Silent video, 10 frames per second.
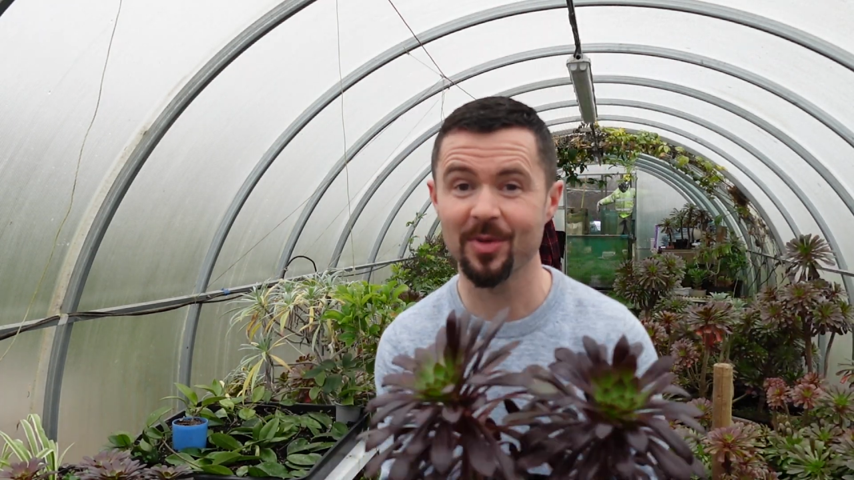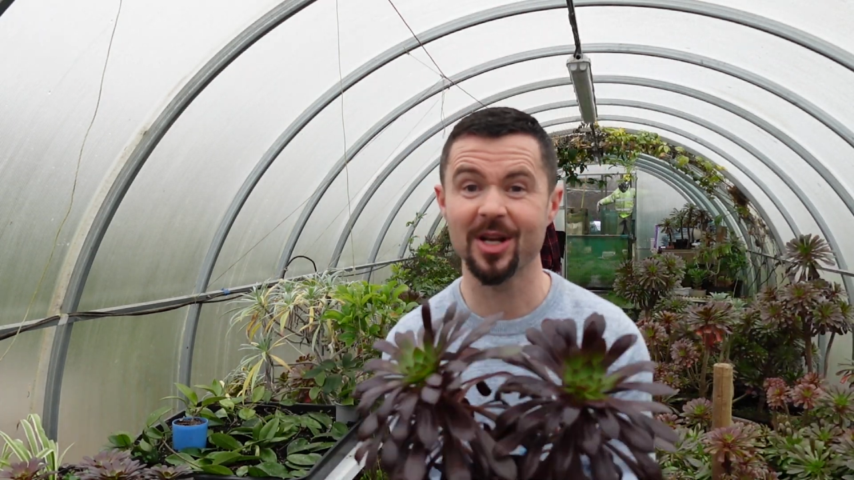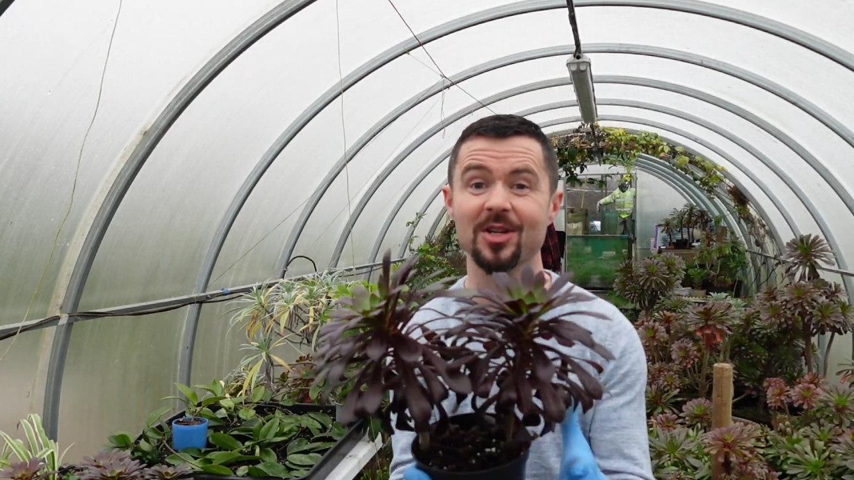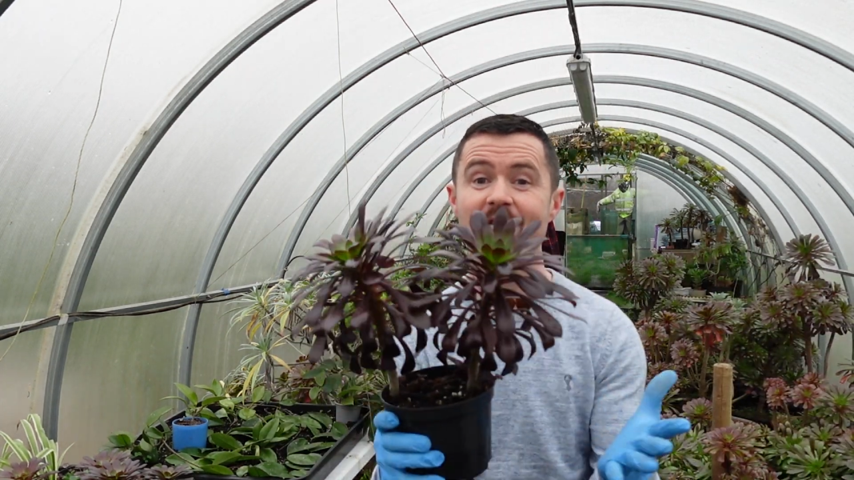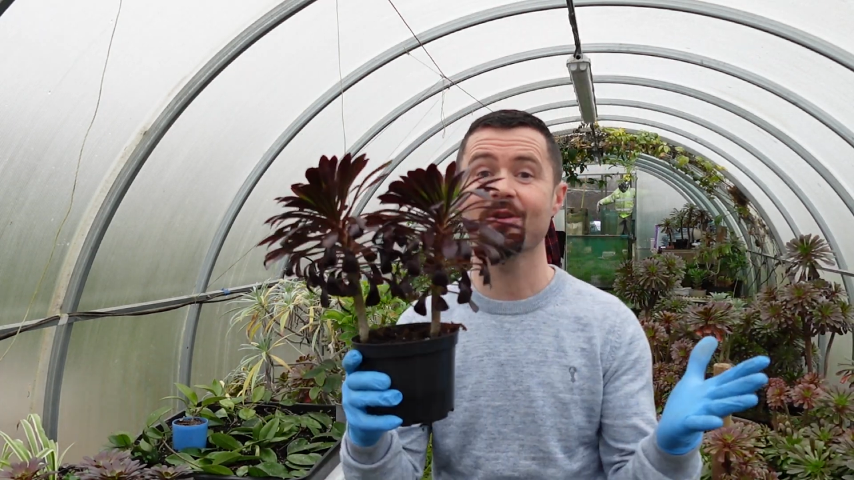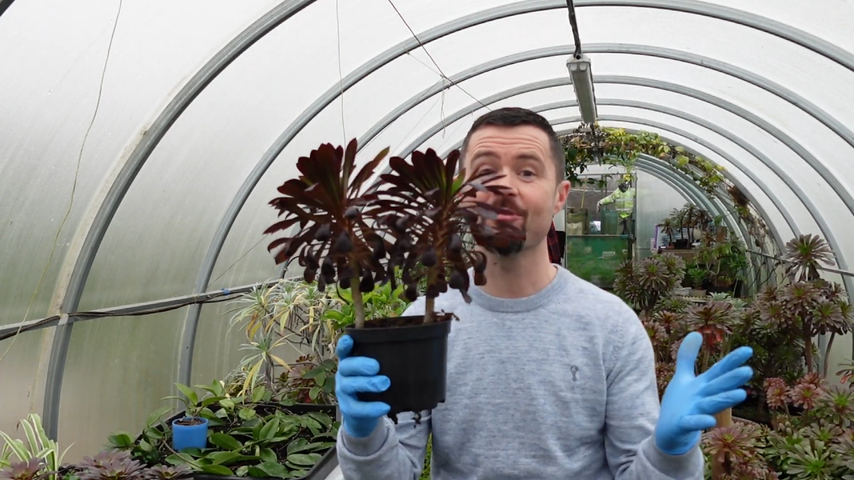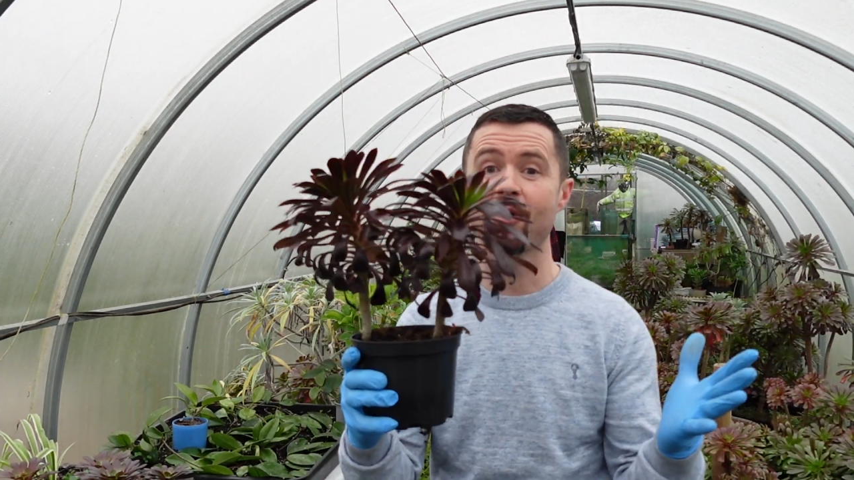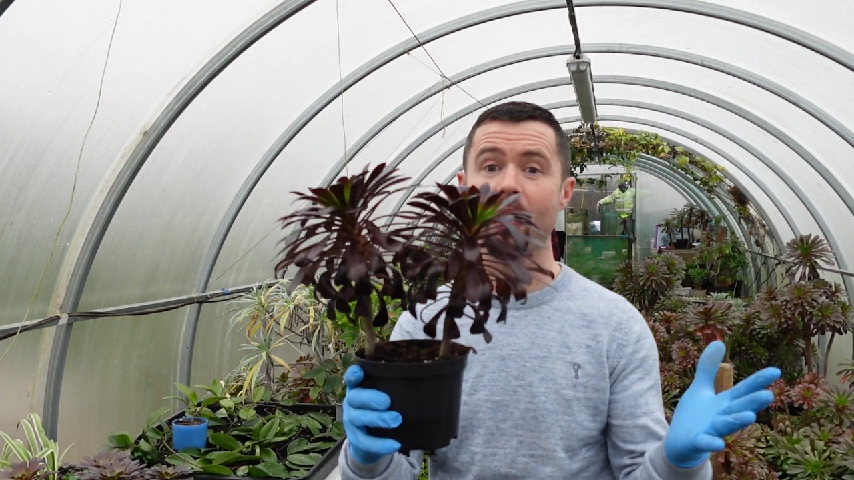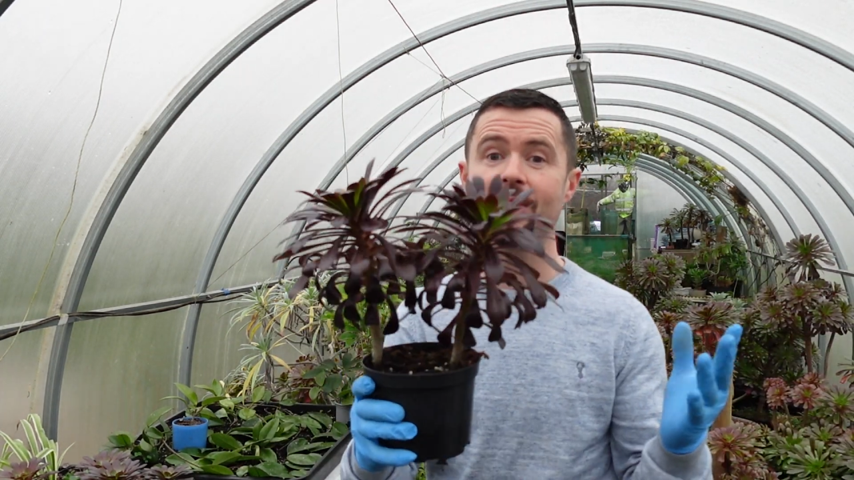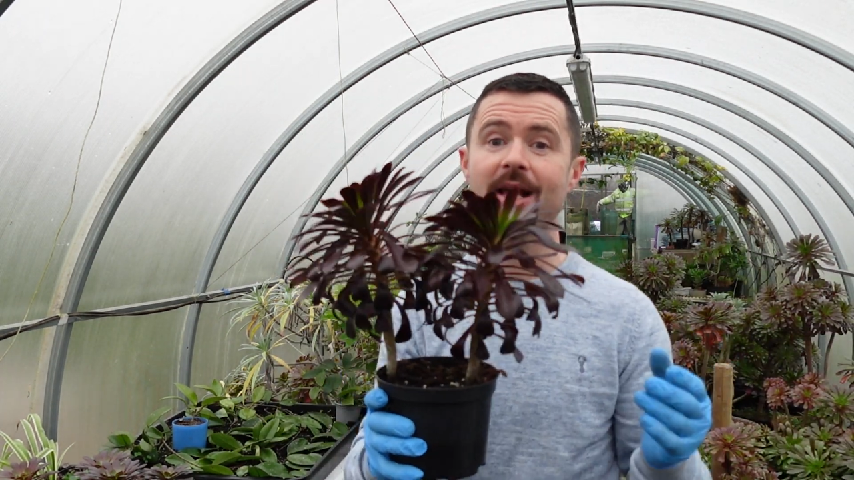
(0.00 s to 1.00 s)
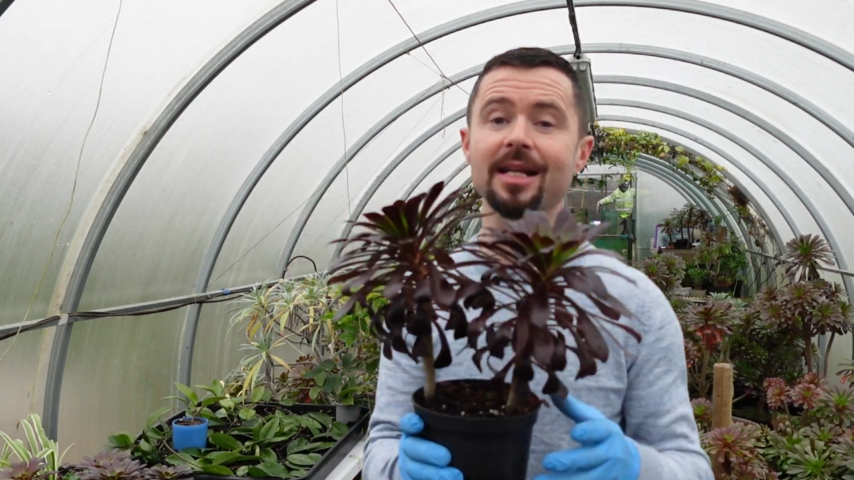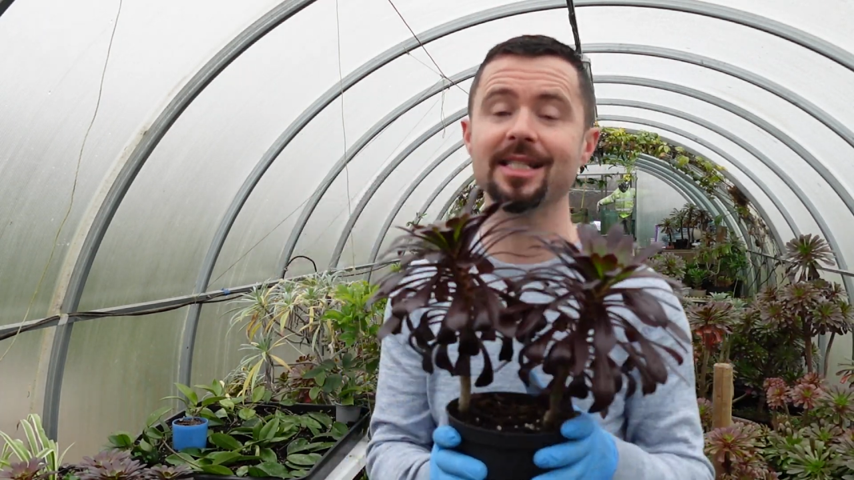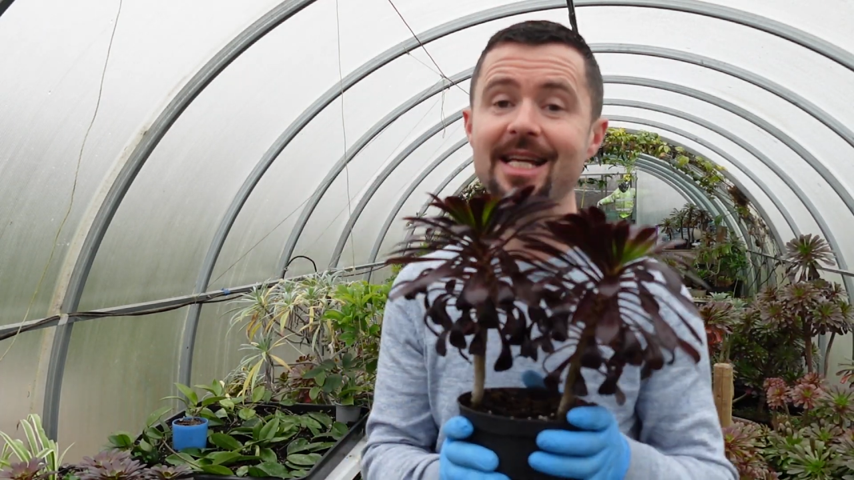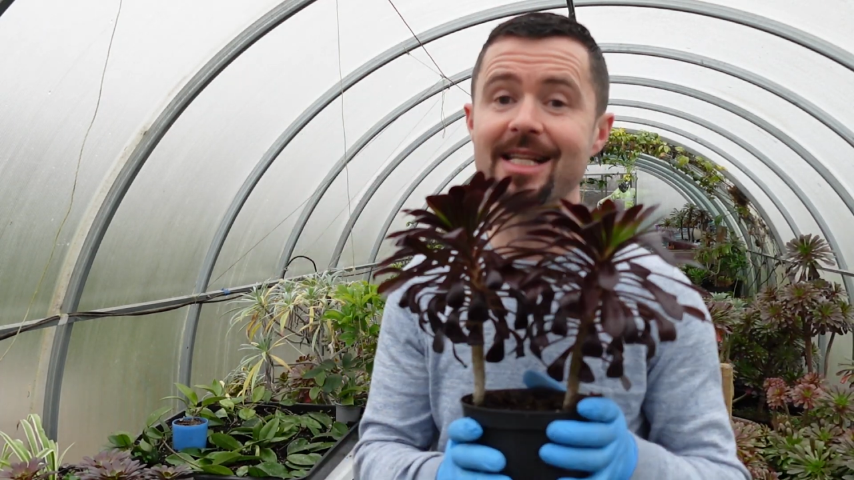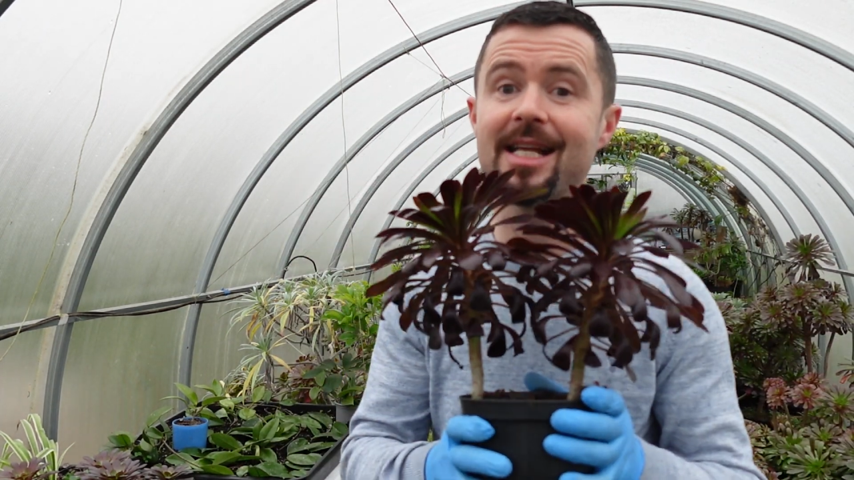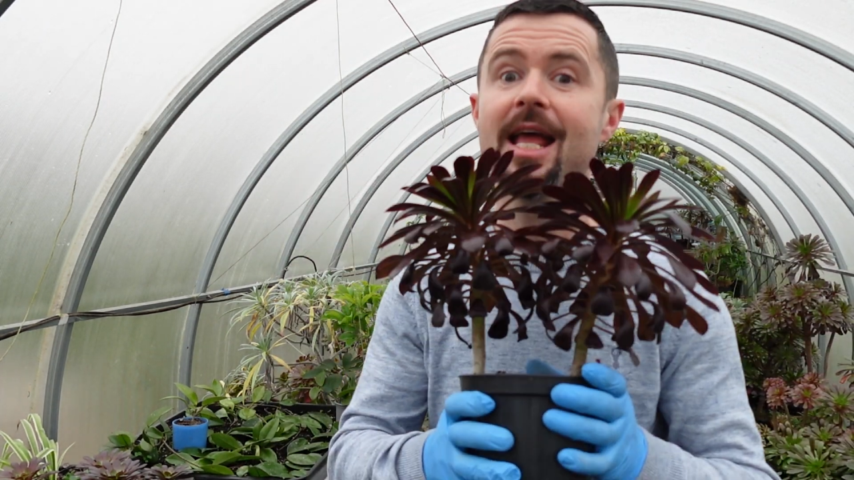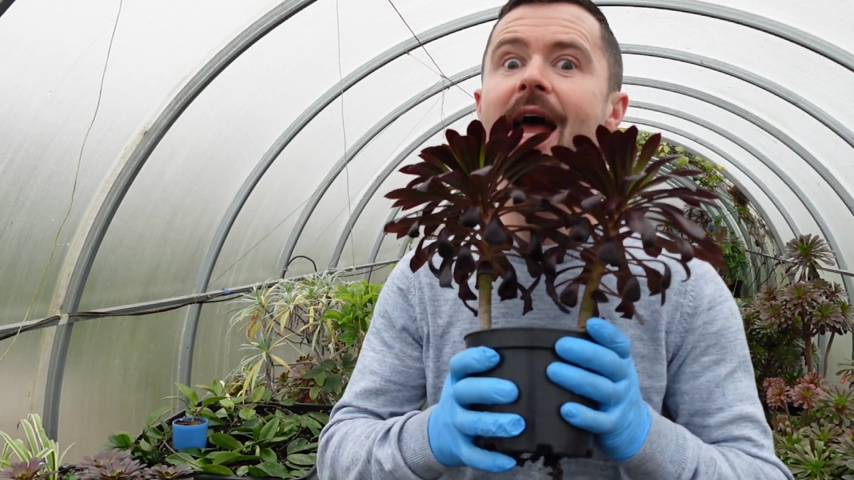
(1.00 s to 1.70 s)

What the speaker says: because you can propagate these